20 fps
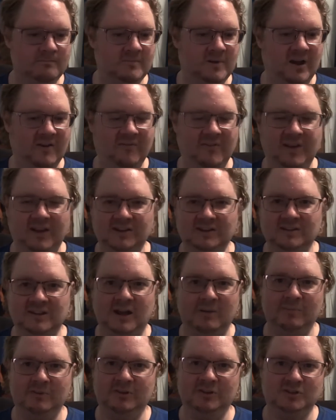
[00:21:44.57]
I think it's
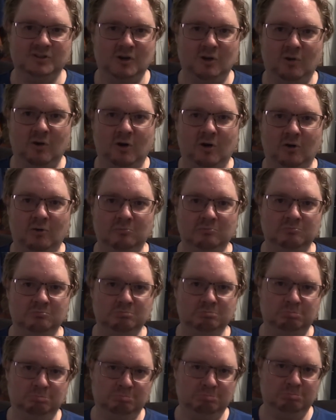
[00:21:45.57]
time to just go home
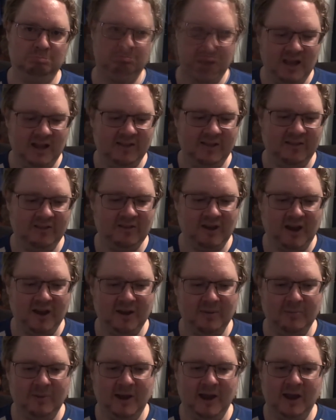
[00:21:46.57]
that's
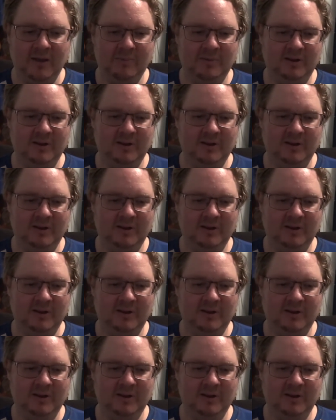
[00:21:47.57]
kind of bad,